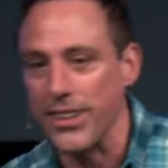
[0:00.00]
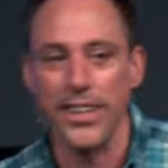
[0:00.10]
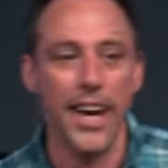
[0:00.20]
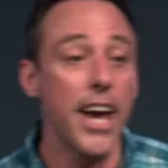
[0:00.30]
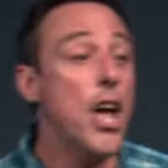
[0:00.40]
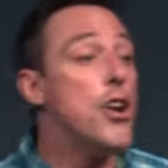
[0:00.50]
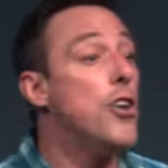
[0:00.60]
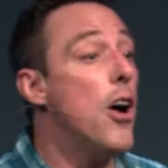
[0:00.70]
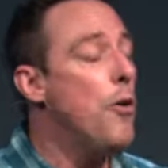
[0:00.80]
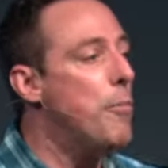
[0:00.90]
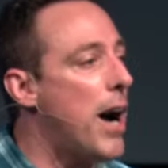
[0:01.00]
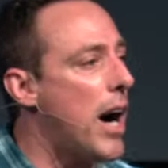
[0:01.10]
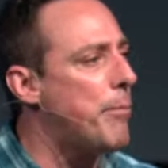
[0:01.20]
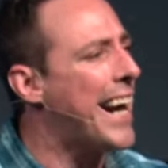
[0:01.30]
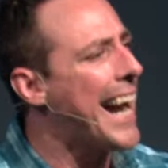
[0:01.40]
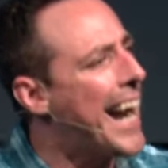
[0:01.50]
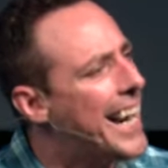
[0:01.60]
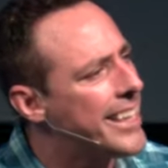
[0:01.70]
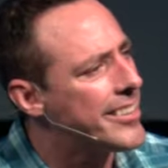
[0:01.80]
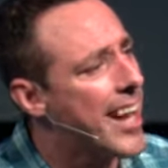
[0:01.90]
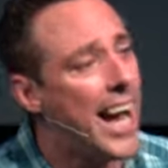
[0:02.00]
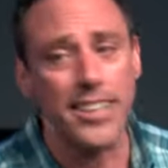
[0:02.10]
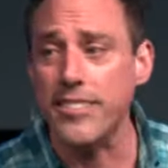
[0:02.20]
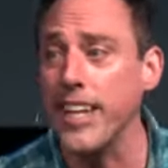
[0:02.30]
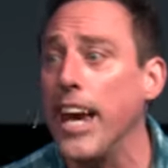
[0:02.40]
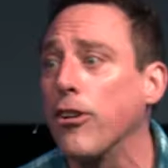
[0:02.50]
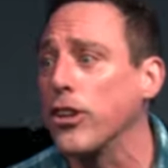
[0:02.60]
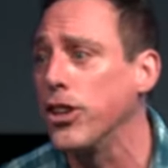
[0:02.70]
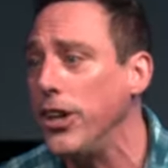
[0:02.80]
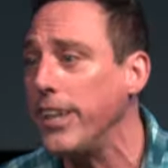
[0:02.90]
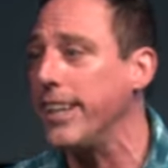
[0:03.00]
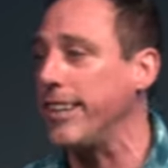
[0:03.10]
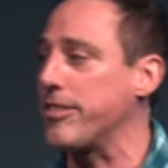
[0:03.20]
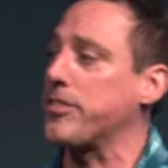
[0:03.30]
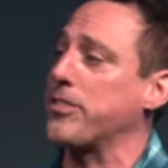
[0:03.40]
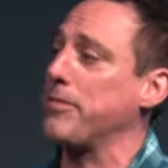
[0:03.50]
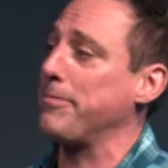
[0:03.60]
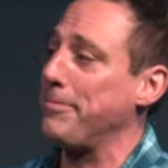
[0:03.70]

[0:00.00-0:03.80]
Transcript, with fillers: the day. No, Mom, I ate Dad's sacred cookies.